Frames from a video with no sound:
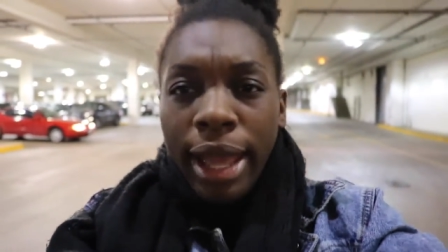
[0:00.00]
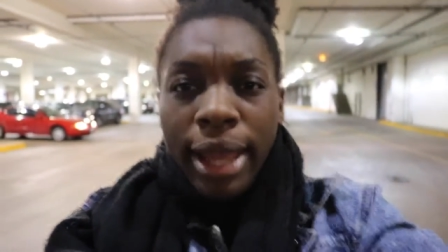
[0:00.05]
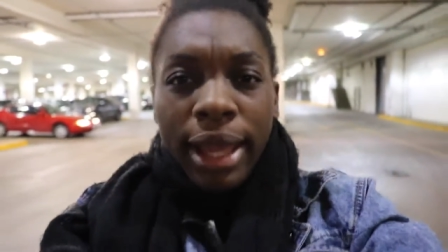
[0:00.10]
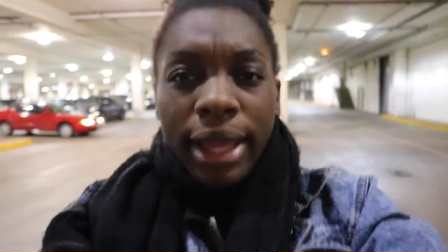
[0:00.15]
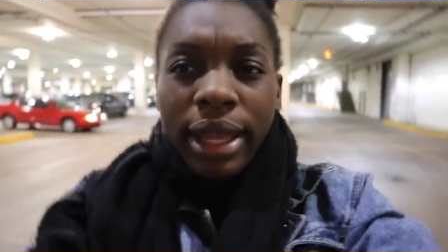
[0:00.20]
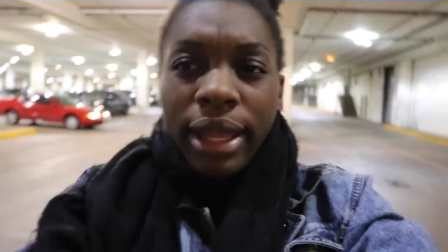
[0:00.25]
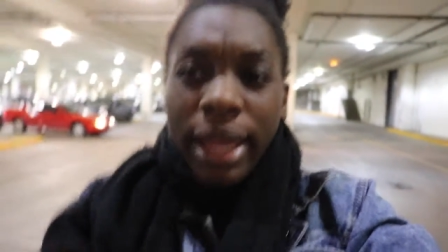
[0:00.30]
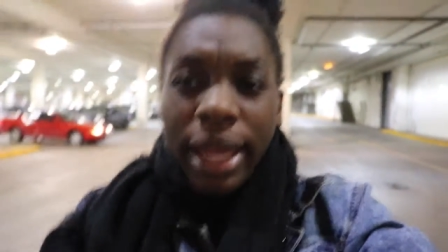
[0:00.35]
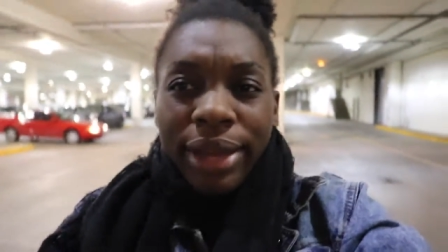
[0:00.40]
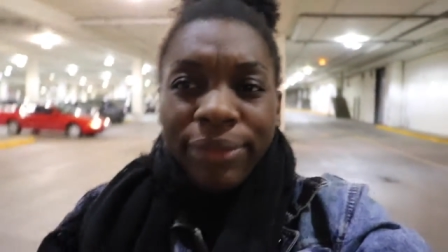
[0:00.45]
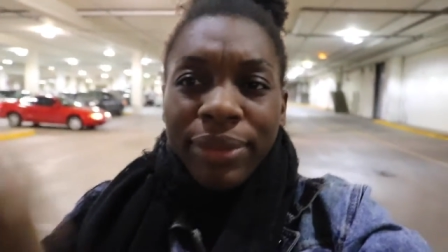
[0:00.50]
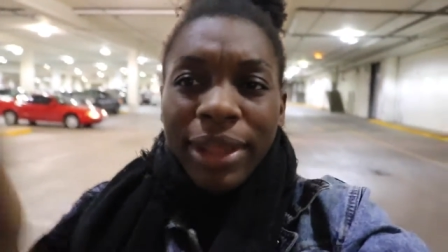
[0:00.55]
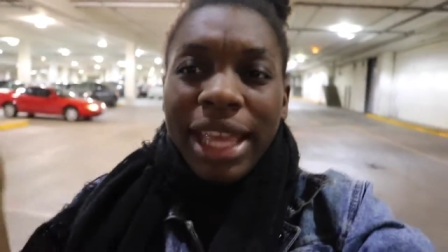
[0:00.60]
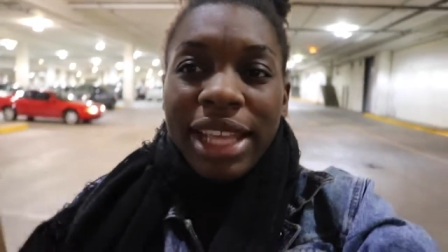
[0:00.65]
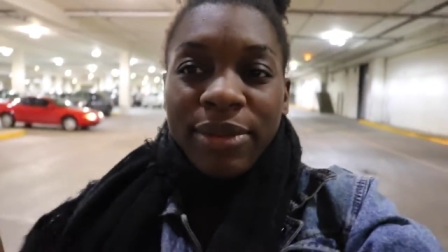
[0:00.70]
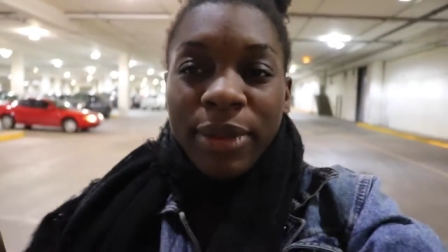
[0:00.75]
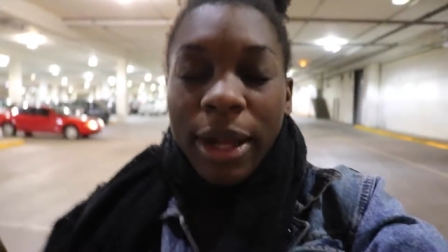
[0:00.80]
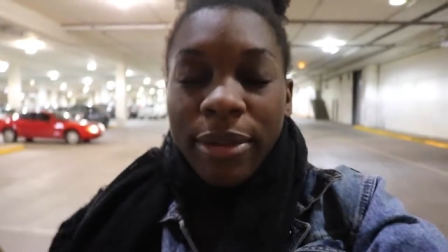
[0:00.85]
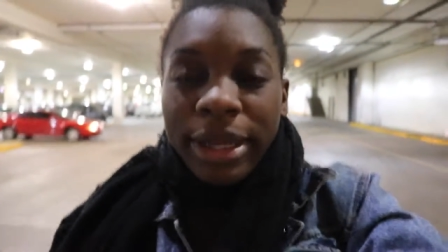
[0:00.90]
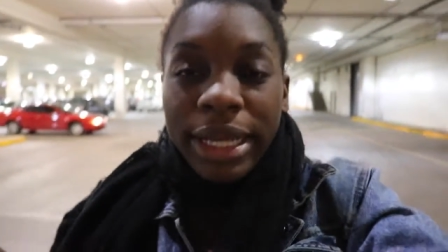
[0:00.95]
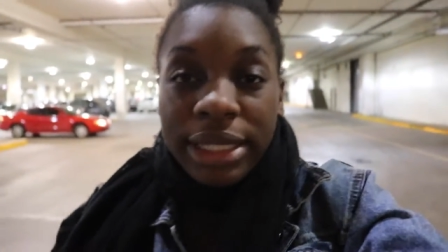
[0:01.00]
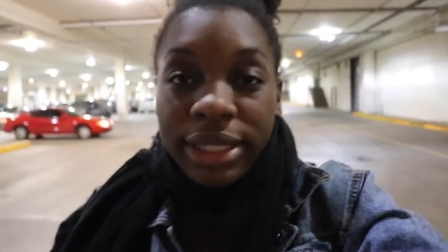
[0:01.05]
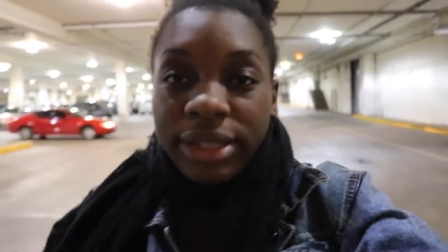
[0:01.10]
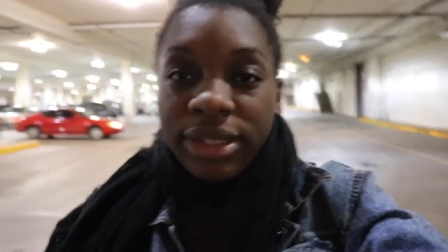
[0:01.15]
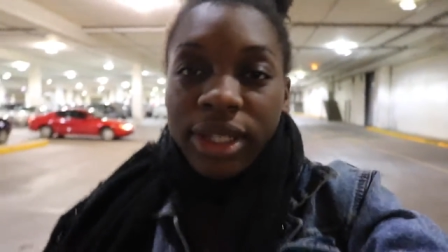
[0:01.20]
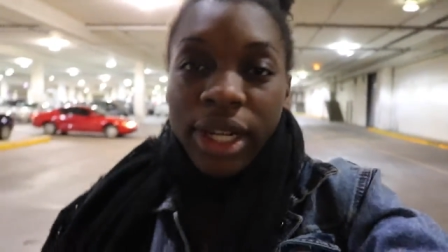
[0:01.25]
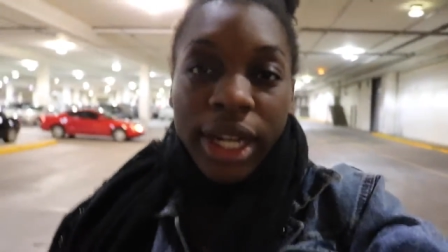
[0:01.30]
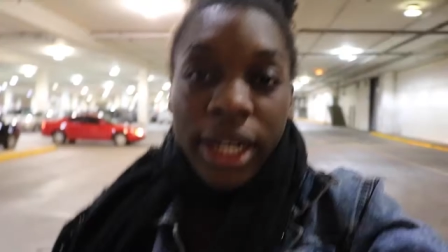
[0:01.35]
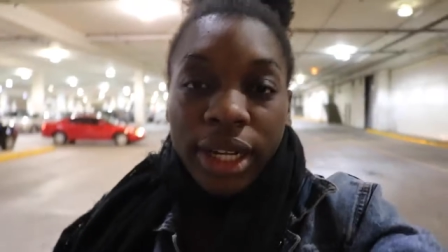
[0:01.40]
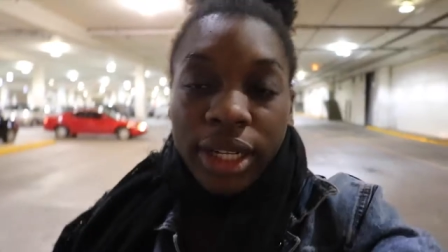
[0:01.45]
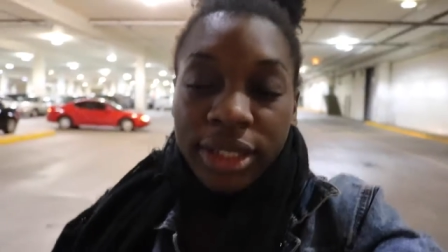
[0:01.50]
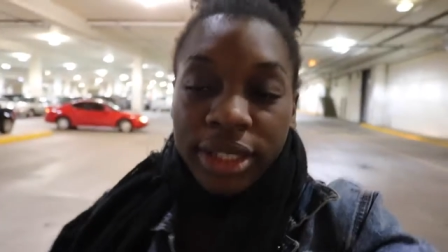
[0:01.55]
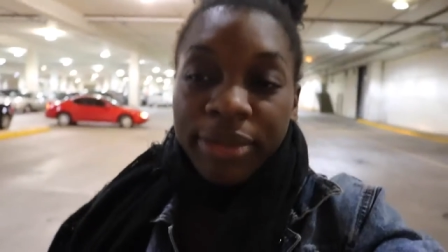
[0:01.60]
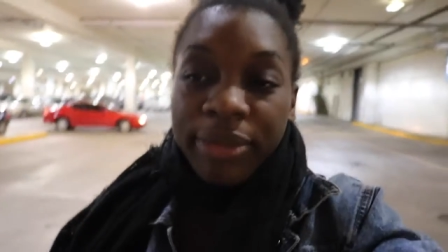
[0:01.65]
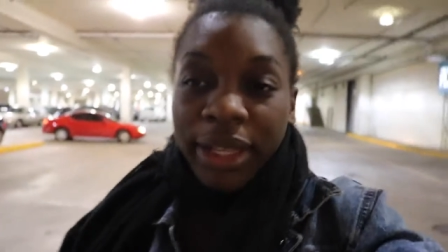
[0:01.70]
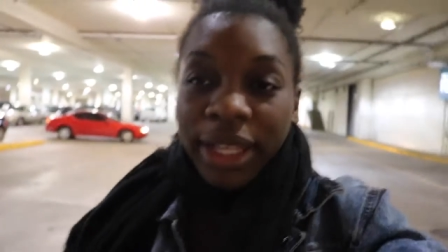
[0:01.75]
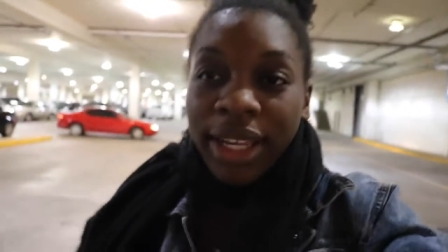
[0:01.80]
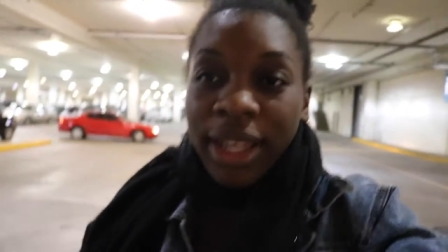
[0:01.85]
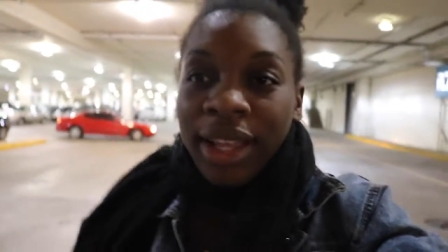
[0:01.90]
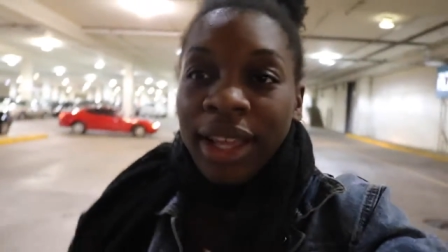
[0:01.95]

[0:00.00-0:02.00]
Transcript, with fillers: Okay, it's probably because it's dark or something.